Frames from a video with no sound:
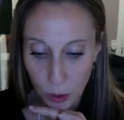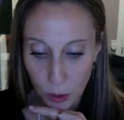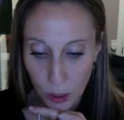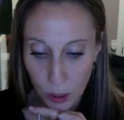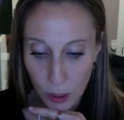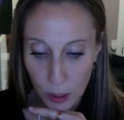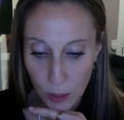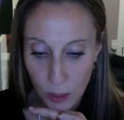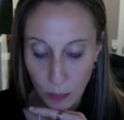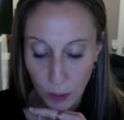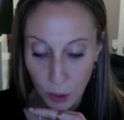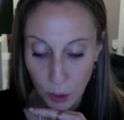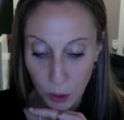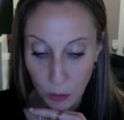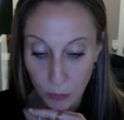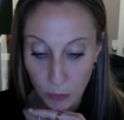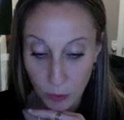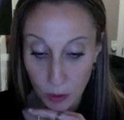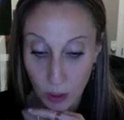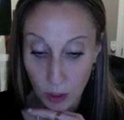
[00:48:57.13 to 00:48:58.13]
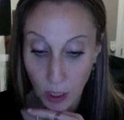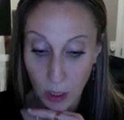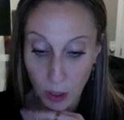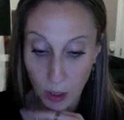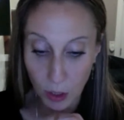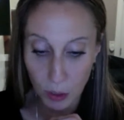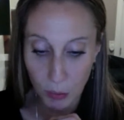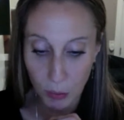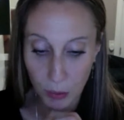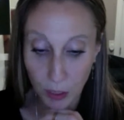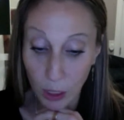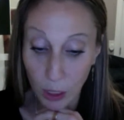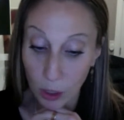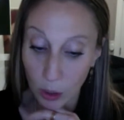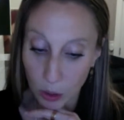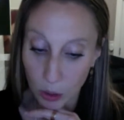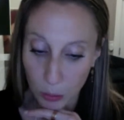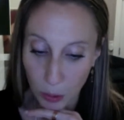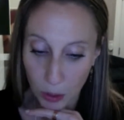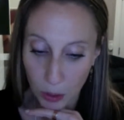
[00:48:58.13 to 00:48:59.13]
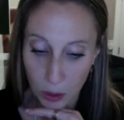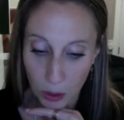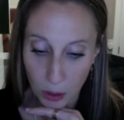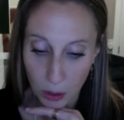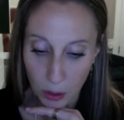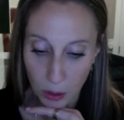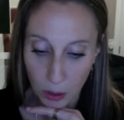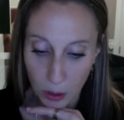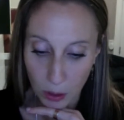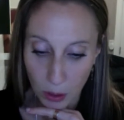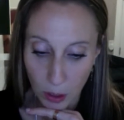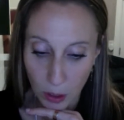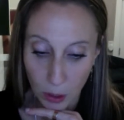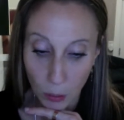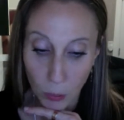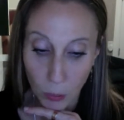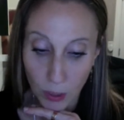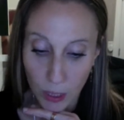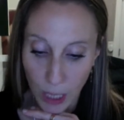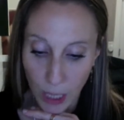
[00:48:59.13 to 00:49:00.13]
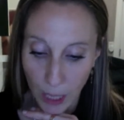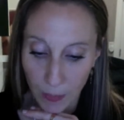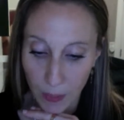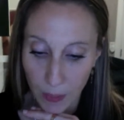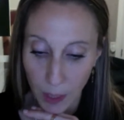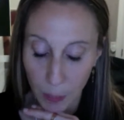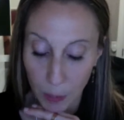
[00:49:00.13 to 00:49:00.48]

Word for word: he is punished for not uttering a good word when he had the